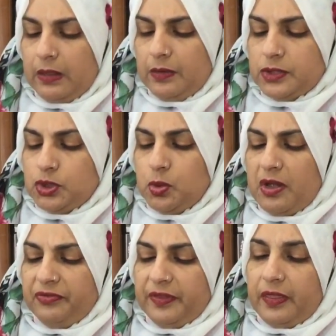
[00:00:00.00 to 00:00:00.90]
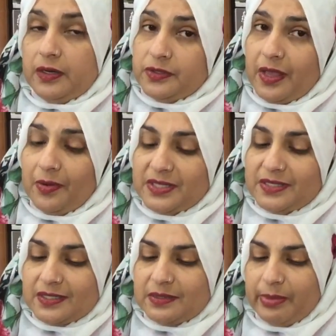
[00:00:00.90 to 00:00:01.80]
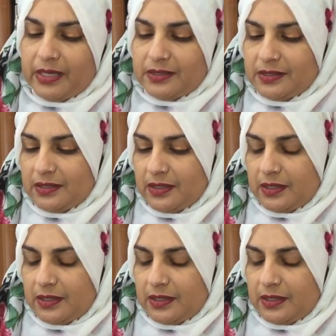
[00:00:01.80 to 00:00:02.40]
it was 12 in there, so that was $6.